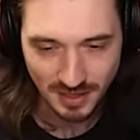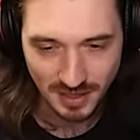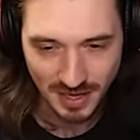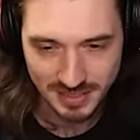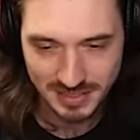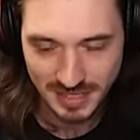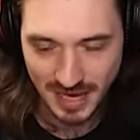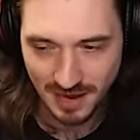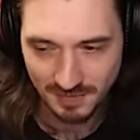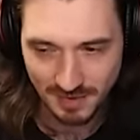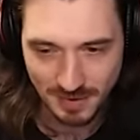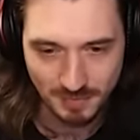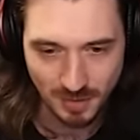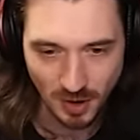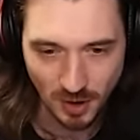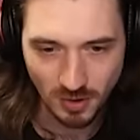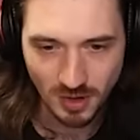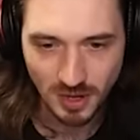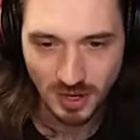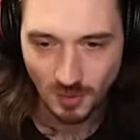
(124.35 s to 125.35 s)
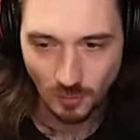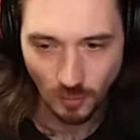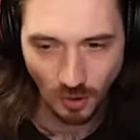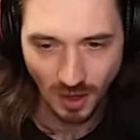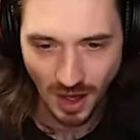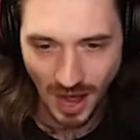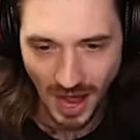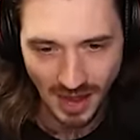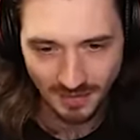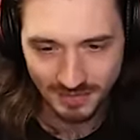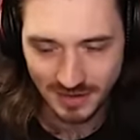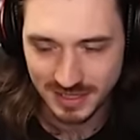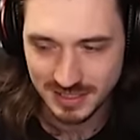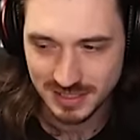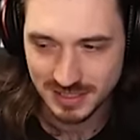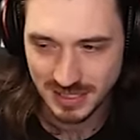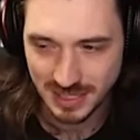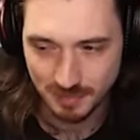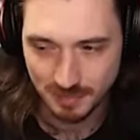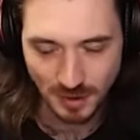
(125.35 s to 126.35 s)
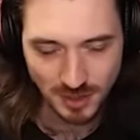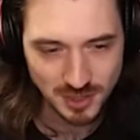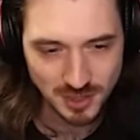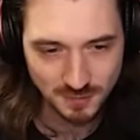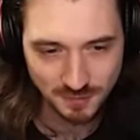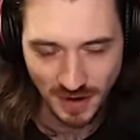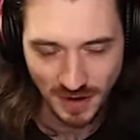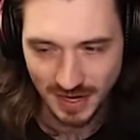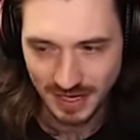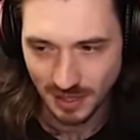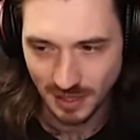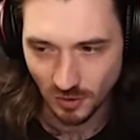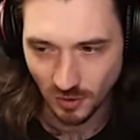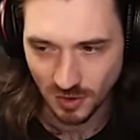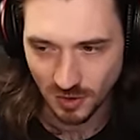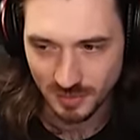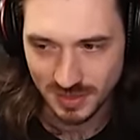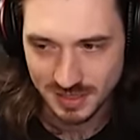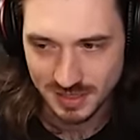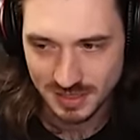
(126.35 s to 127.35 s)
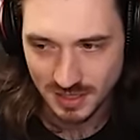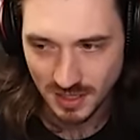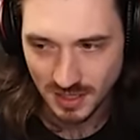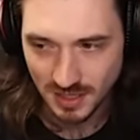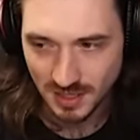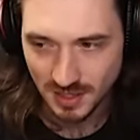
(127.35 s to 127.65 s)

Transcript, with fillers: It's a heavy boat. Well, obviously, the boat's fucking enormous.